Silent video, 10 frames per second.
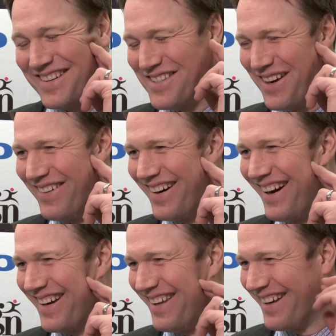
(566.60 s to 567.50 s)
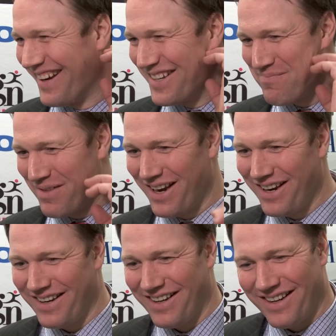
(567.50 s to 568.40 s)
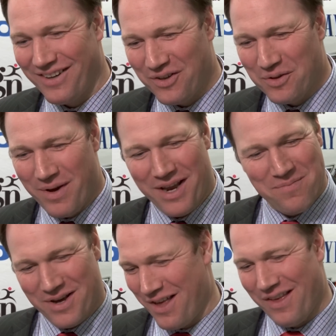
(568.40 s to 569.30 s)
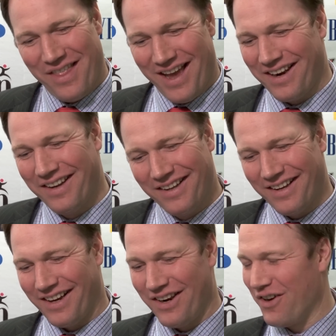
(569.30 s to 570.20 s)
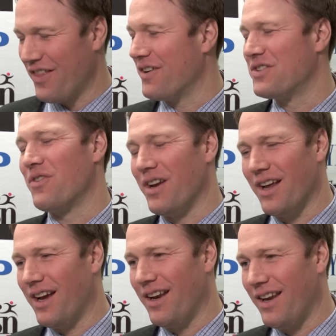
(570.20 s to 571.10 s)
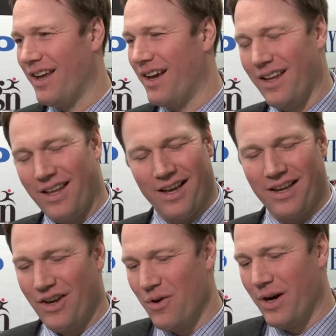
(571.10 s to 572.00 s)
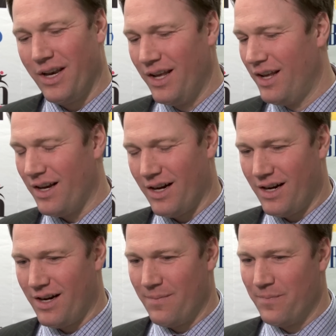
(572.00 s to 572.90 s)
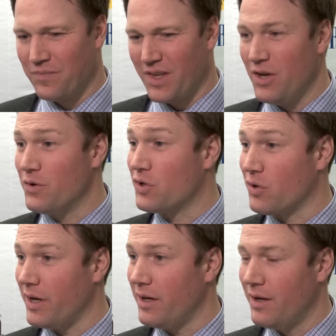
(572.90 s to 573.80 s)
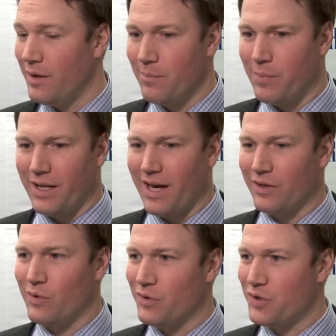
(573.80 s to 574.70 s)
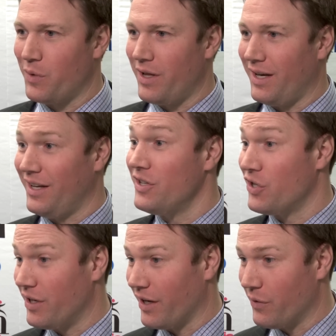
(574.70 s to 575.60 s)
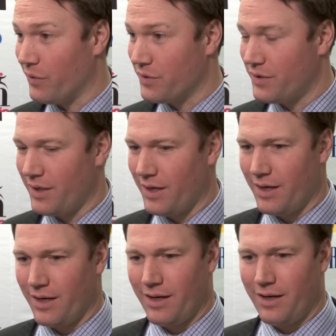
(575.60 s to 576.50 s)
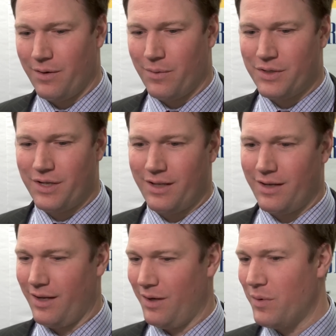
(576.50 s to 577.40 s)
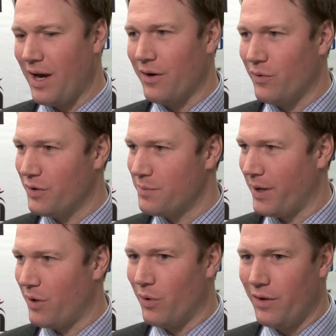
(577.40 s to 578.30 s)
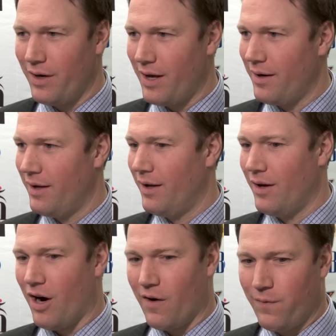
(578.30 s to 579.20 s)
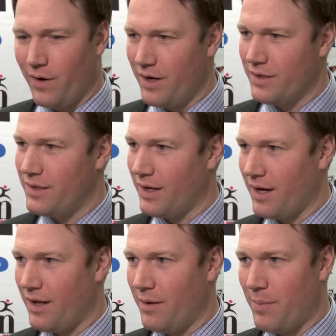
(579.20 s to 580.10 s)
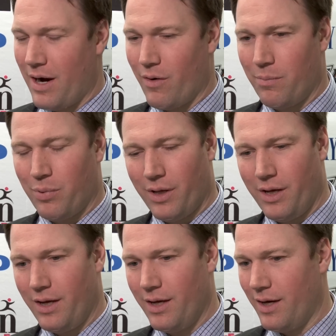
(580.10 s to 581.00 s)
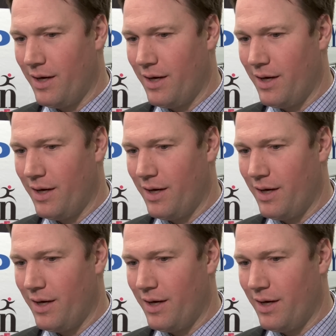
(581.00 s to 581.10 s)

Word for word: in summer hockey against blind old men, but other than that, no, that was a great night. Yeah. You know what? He was great. But he got goals the way that he should get goals. It wasn't. He got goals by going to the net, offering his stick on the power play,